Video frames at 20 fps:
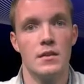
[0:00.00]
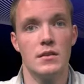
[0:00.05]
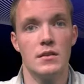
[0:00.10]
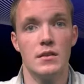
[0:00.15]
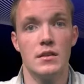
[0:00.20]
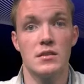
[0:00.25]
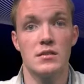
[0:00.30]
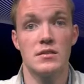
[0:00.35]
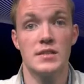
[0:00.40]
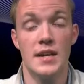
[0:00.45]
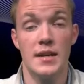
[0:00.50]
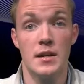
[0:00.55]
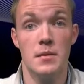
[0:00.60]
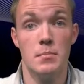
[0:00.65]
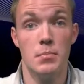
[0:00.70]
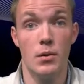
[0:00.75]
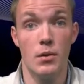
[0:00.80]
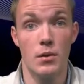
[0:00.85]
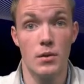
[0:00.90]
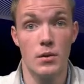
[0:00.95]
The second
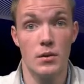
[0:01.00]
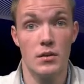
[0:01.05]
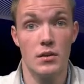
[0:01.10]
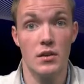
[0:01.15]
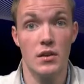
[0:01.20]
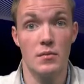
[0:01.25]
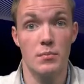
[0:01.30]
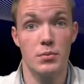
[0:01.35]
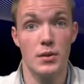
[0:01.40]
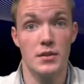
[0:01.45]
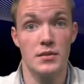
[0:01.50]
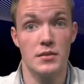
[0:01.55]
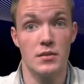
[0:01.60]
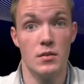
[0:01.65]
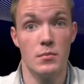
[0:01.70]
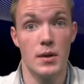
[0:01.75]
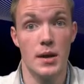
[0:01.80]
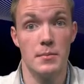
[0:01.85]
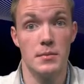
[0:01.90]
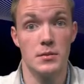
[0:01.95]
part of
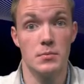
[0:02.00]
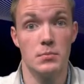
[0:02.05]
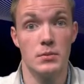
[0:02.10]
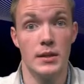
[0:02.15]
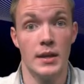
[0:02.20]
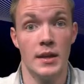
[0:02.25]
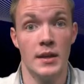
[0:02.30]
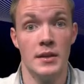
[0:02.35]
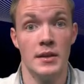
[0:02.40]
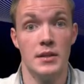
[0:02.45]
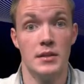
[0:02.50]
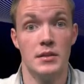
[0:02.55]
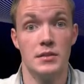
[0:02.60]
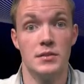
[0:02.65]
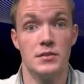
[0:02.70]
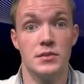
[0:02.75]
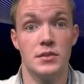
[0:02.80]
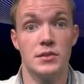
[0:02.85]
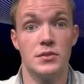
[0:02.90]
President Obama's plan is